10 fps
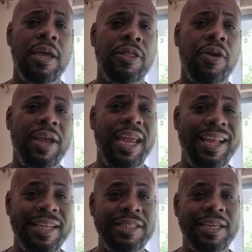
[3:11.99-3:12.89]
their
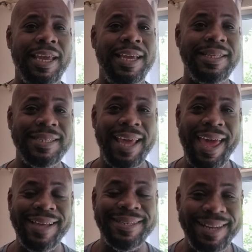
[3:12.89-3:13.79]
English is
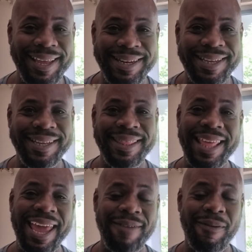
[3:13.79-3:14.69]
excellent.
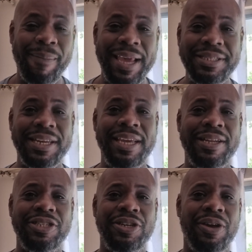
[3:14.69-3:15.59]
They have amazing
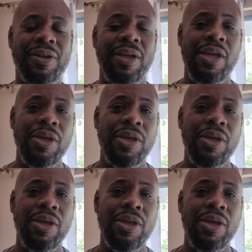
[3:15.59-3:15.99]
English here.